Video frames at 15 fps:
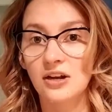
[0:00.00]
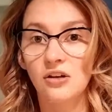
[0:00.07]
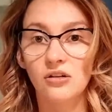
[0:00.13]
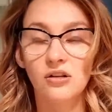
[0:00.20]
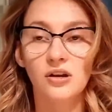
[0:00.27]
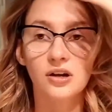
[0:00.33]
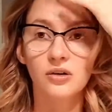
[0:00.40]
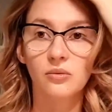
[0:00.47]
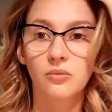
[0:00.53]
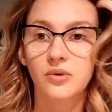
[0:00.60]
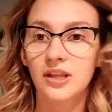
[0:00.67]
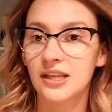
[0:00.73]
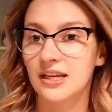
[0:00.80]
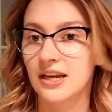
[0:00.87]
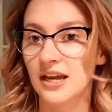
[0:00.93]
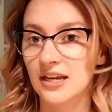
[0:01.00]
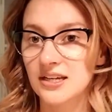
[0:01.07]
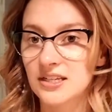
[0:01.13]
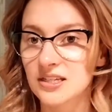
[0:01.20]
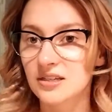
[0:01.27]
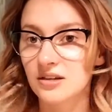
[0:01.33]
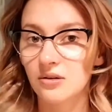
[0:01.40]
it'll look really
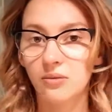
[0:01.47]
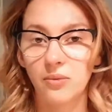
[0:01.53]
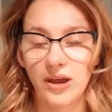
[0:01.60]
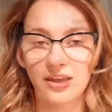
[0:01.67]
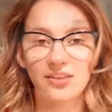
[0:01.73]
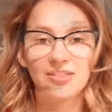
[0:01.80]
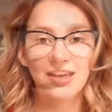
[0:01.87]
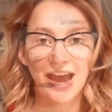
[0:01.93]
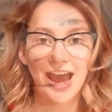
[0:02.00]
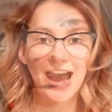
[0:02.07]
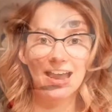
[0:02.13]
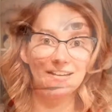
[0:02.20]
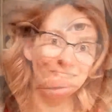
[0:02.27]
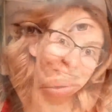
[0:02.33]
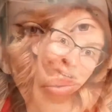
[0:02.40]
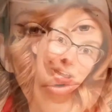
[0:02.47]
nice with the hat.